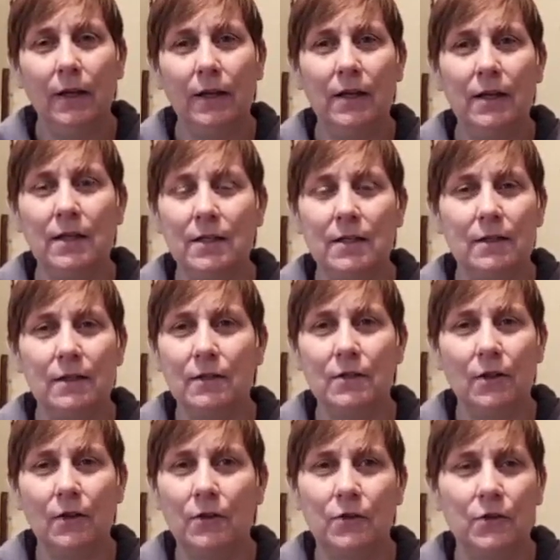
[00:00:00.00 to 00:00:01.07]
It is
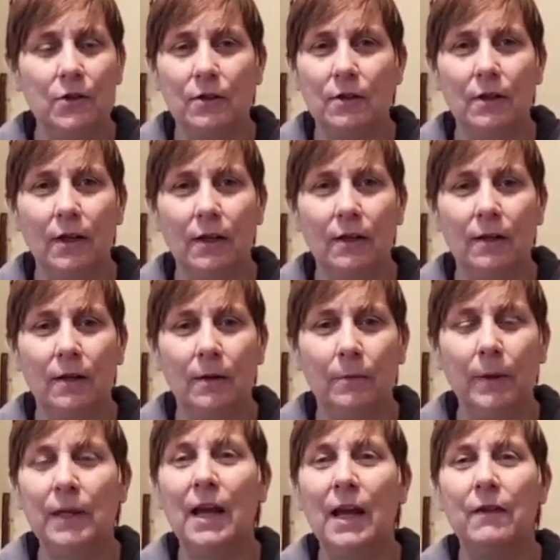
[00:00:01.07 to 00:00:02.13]
such a
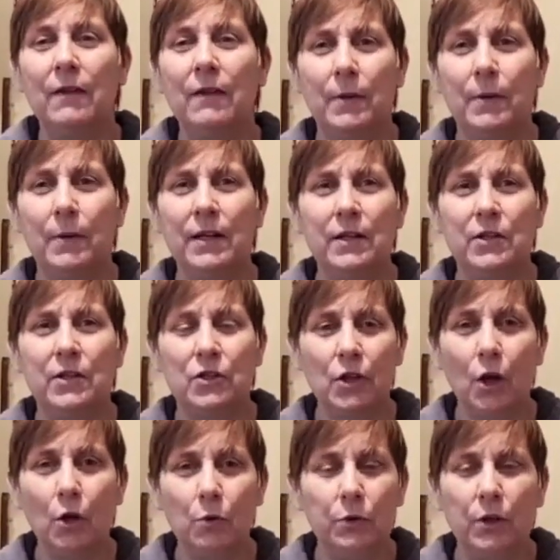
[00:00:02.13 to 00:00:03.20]
big area, but then
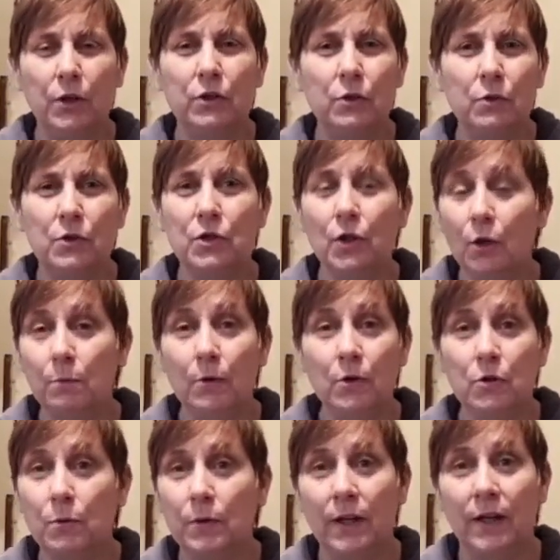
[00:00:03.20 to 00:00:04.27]
you could do so
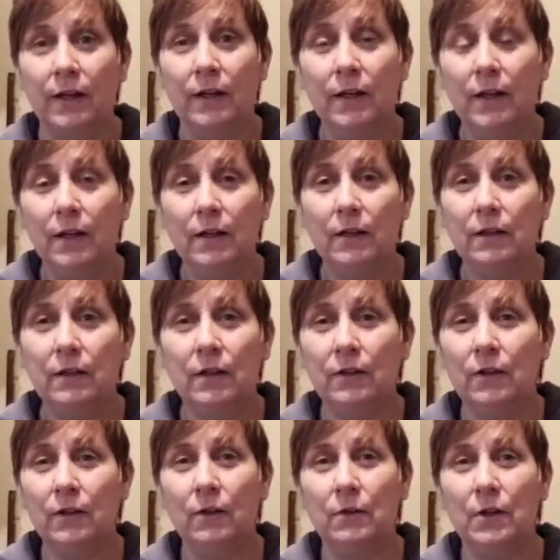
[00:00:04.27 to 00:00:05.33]
much with it.
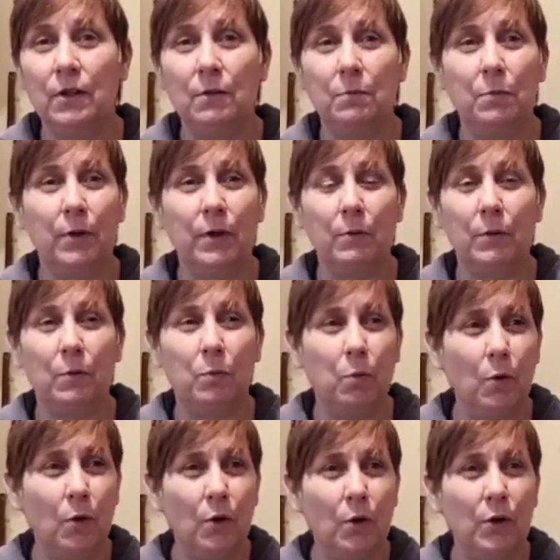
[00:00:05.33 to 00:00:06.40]
You know, you could put it
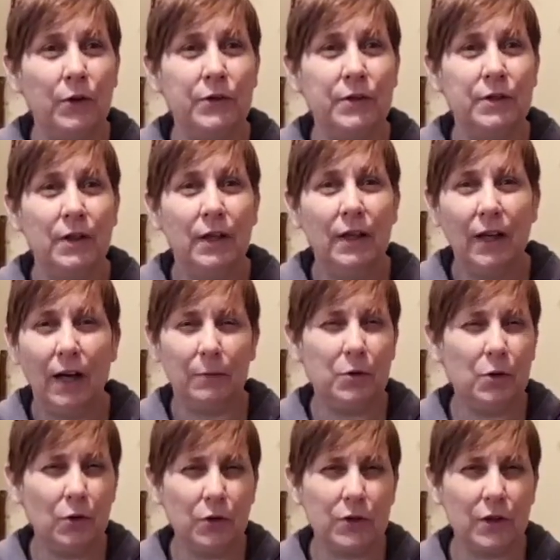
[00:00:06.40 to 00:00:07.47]
with wood.
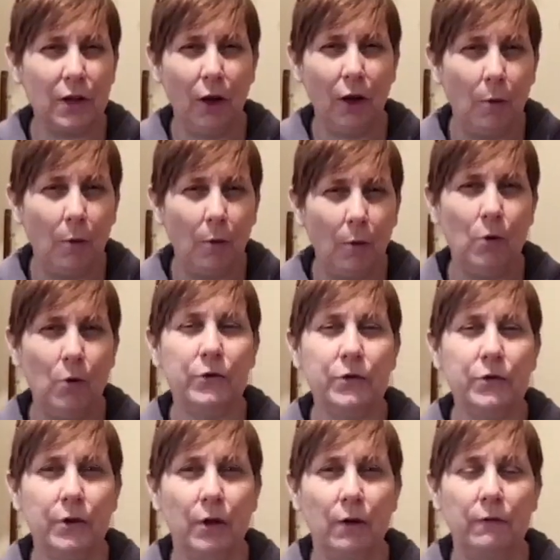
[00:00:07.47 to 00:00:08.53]
I'm sure there's a lot more
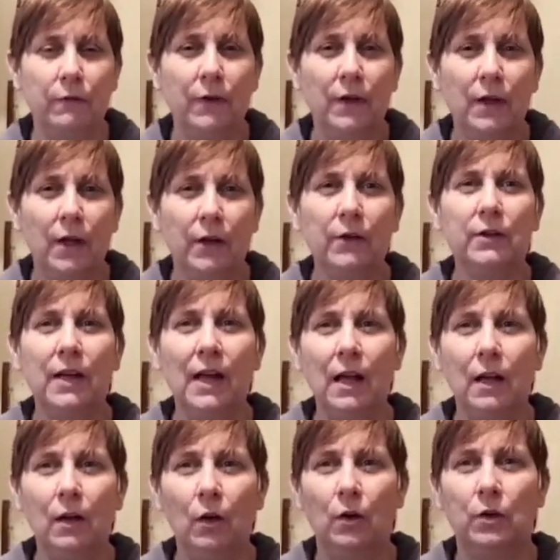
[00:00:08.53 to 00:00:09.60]
stuff. I don't
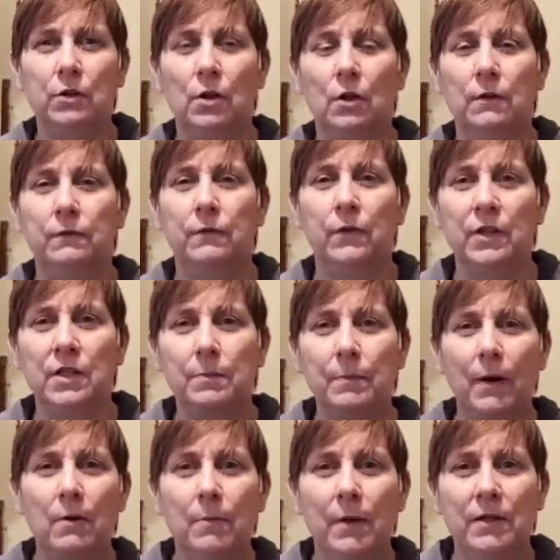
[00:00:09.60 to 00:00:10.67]
get a lot of time for
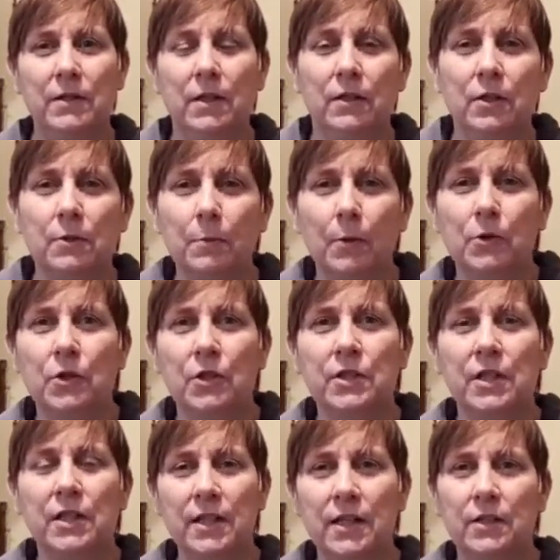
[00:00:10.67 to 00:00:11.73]
experimenting as much
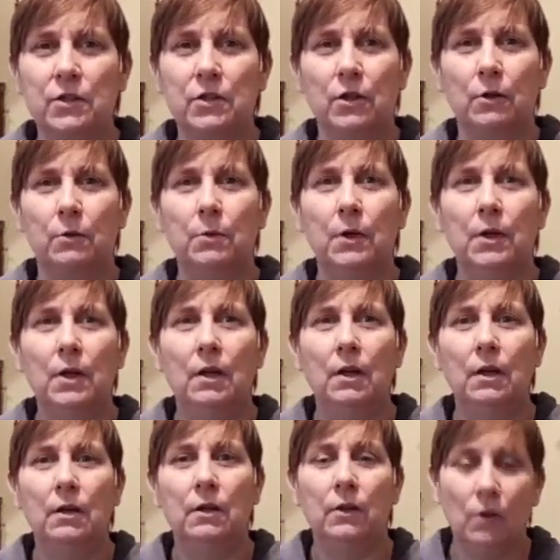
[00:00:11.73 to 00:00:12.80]
as I did do.
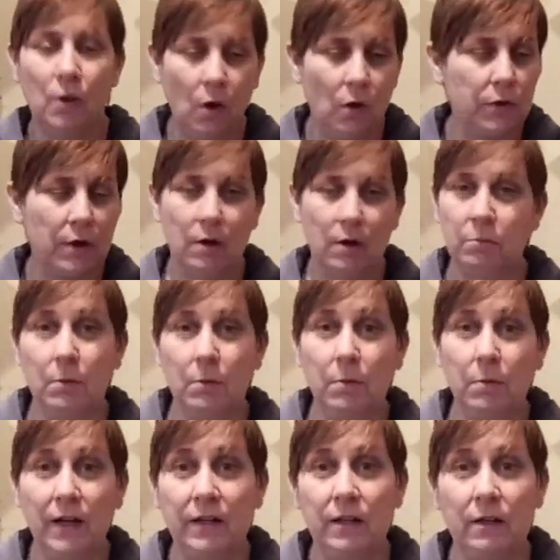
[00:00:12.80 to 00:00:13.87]
Not that I'm
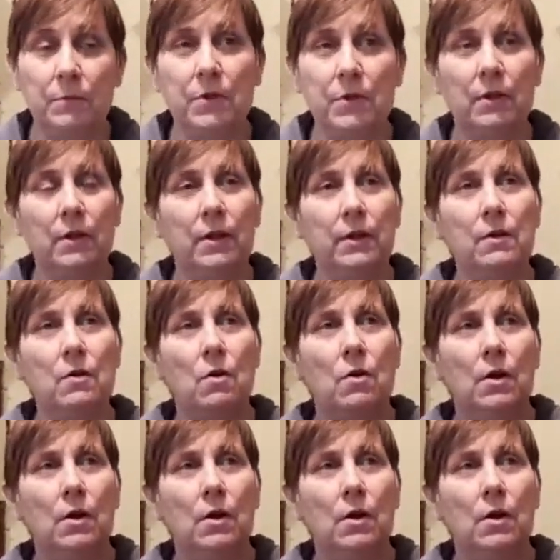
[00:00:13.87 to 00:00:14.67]
complaining, I'm certainly not.